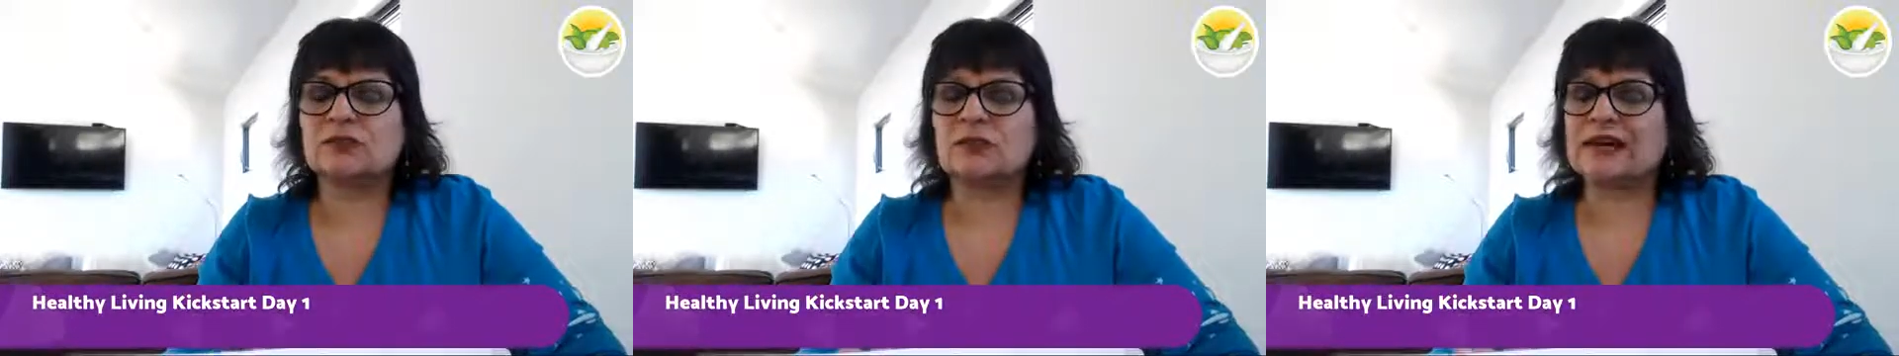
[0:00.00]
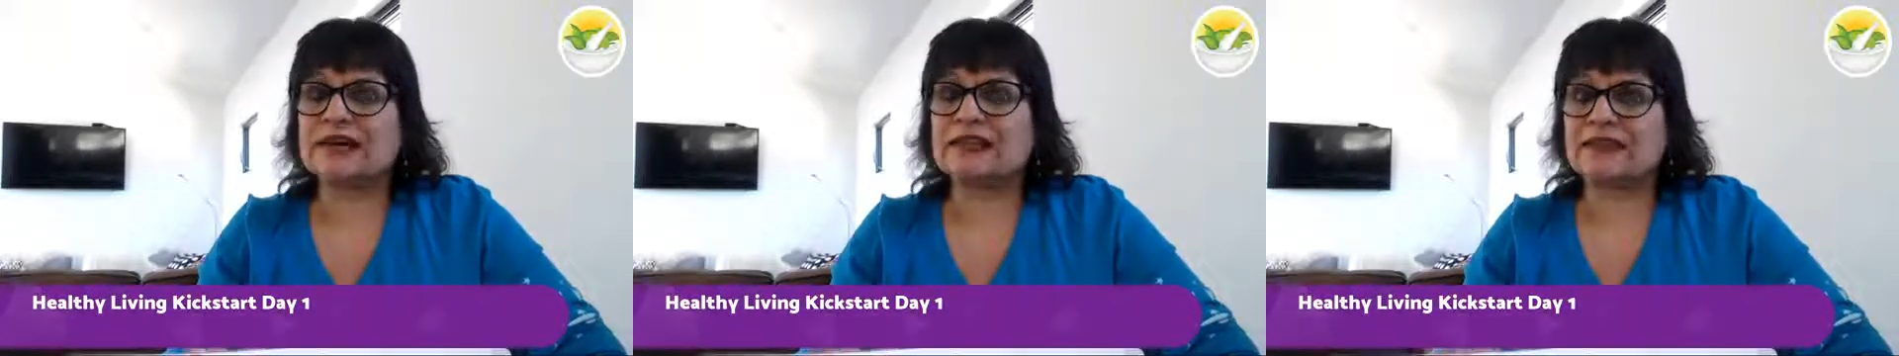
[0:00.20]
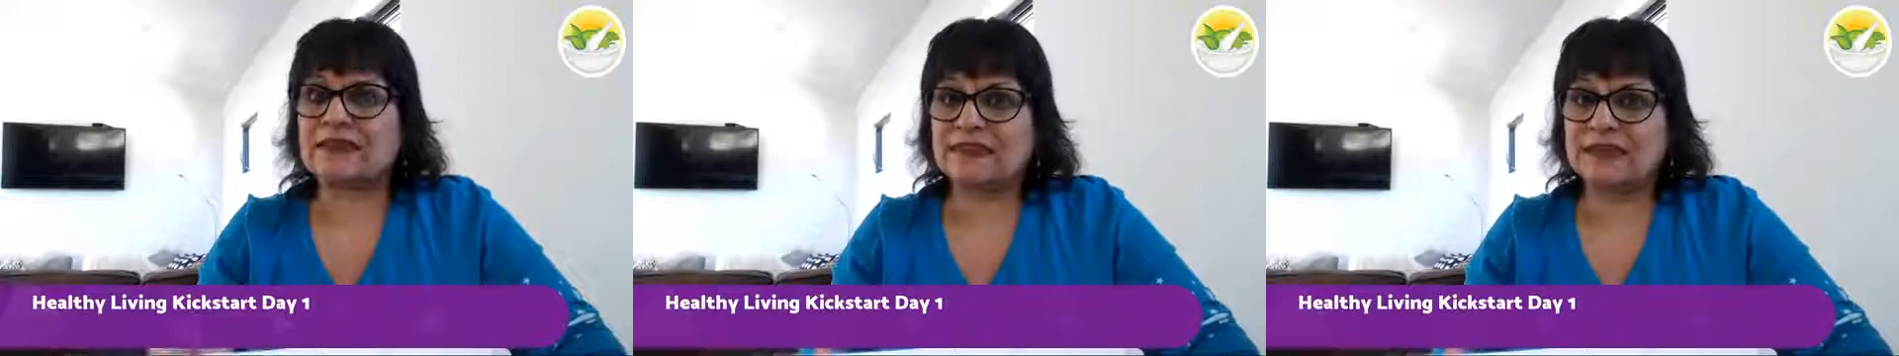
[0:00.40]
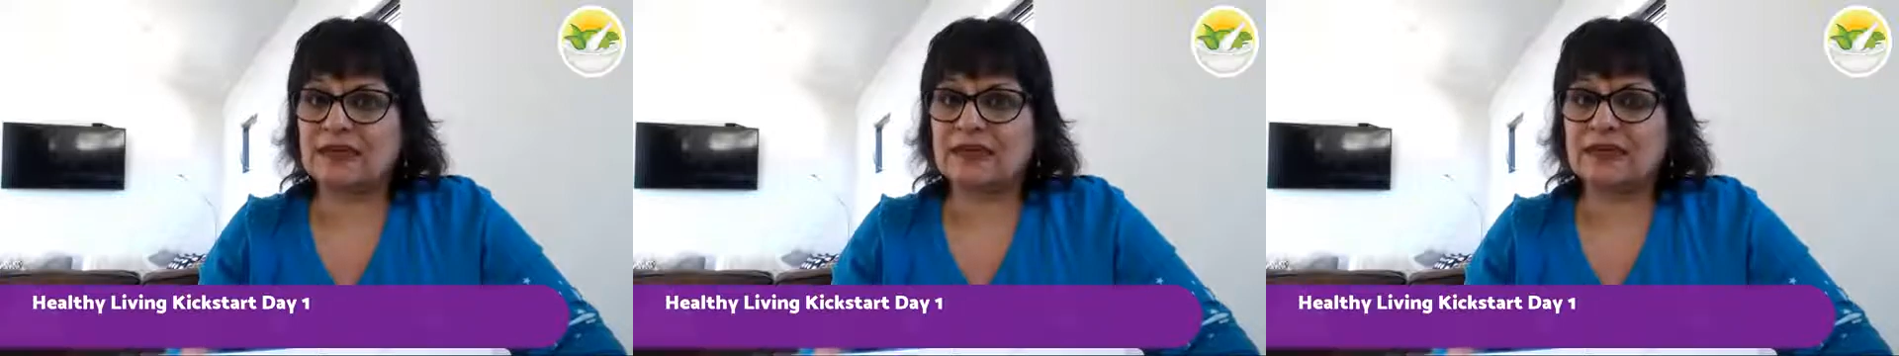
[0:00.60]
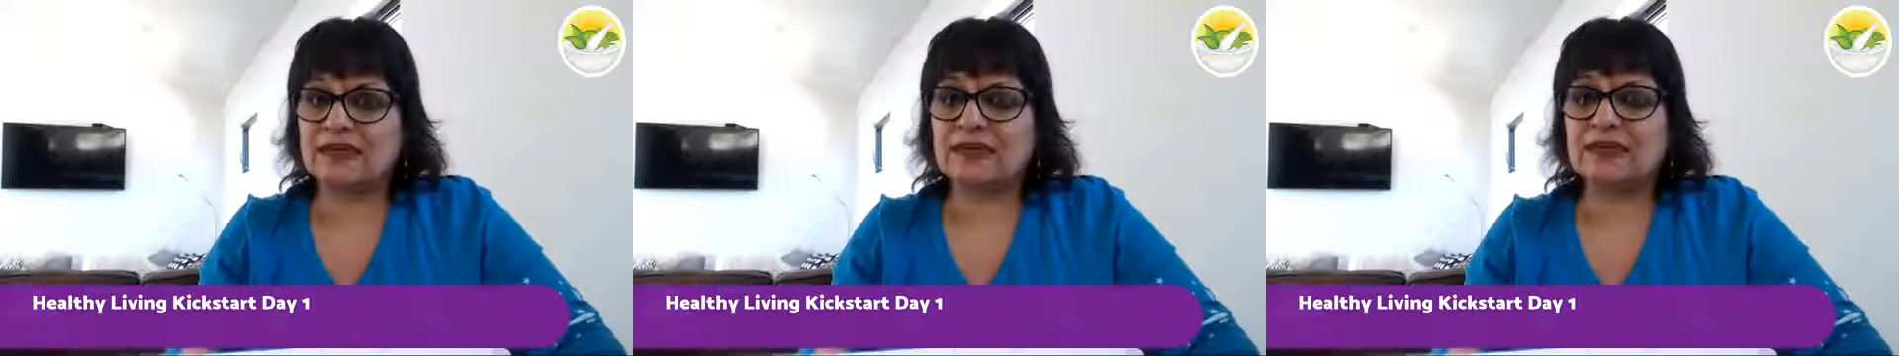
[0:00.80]
you might
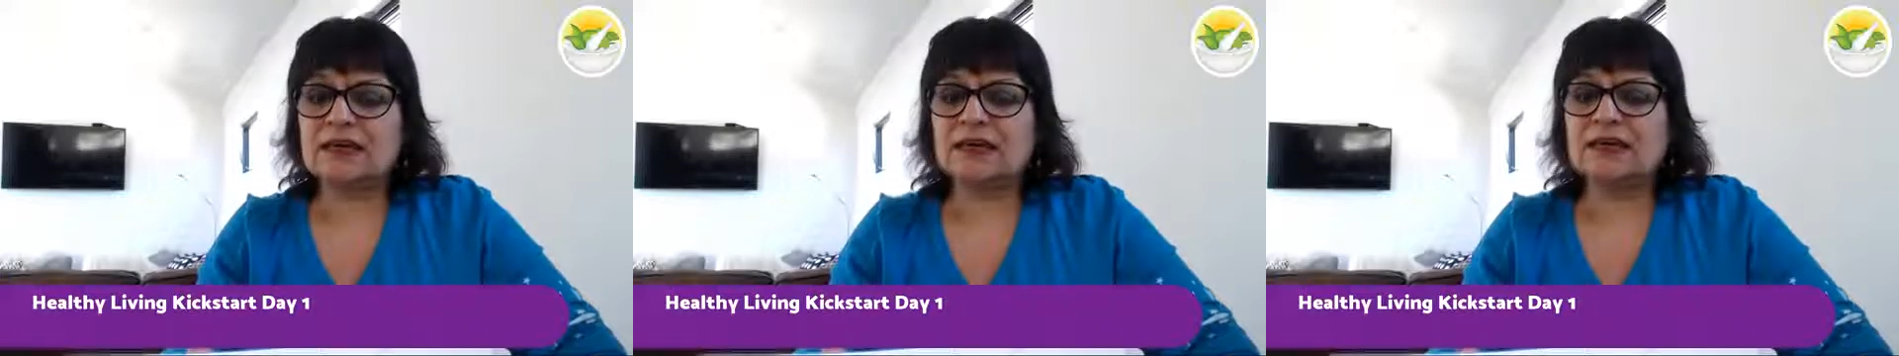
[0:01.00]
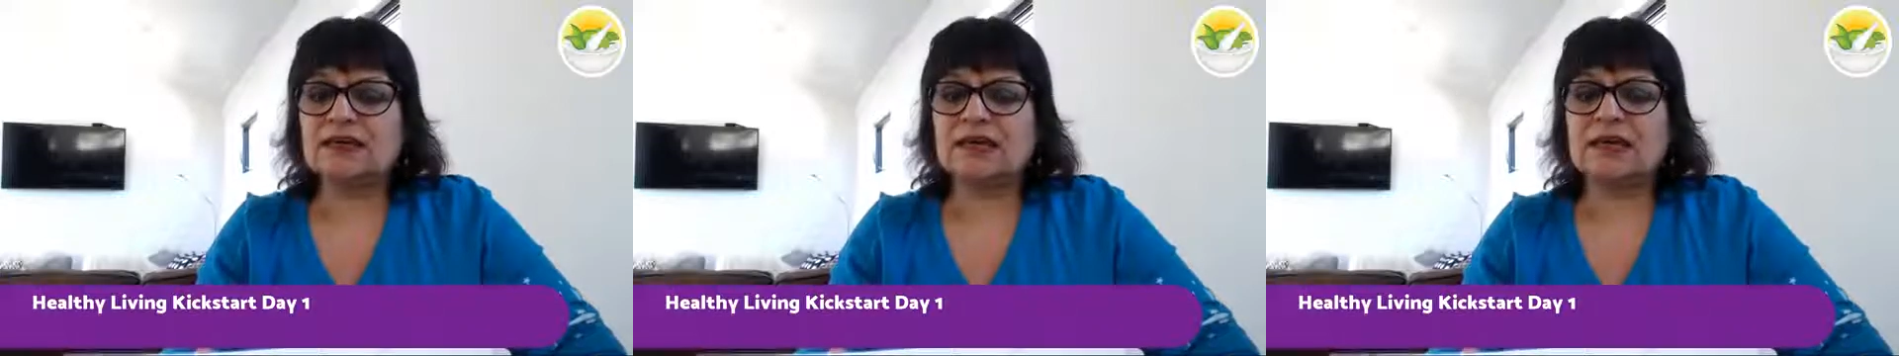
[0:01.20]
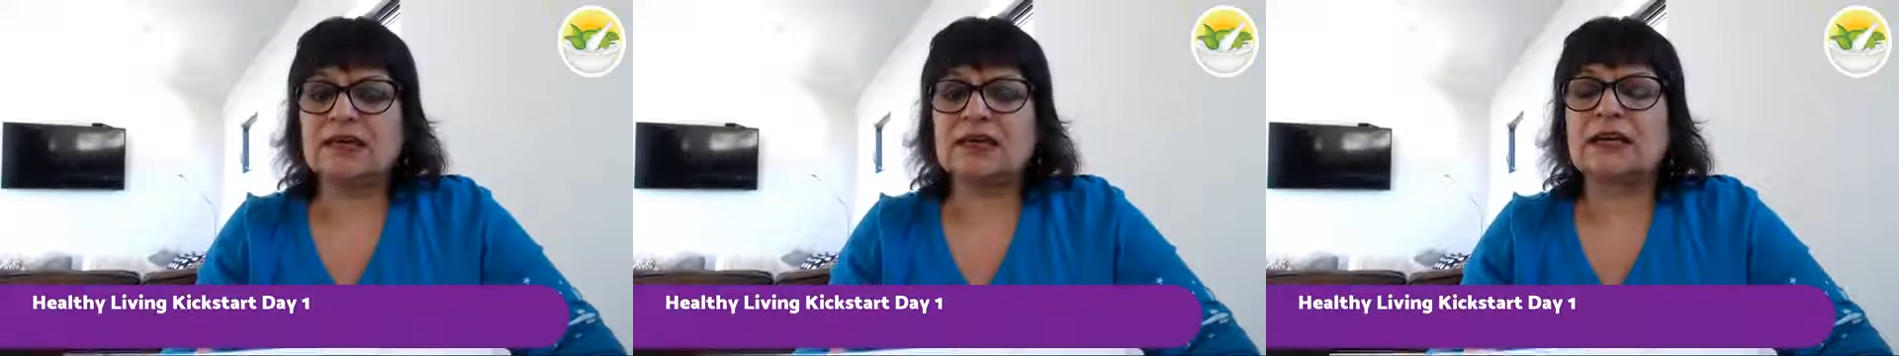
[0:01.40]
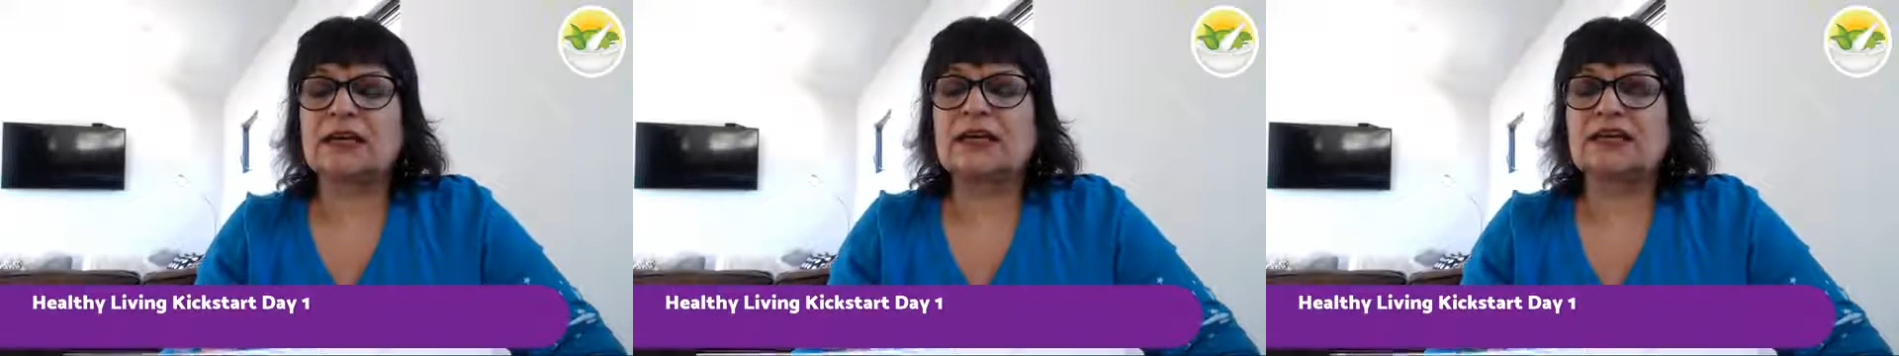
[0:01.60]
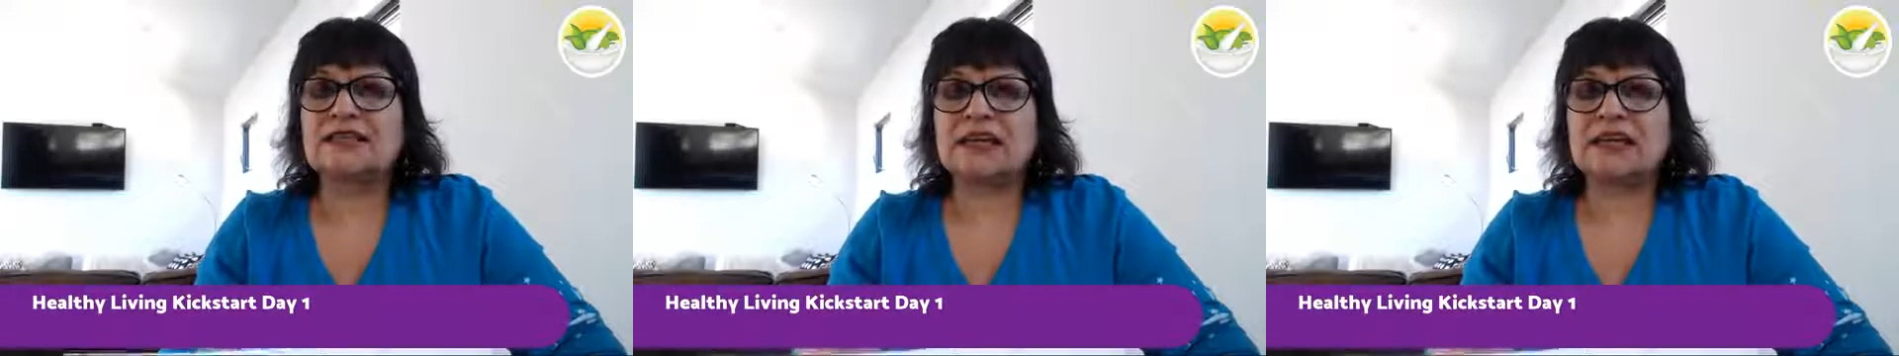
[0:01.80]
think, right?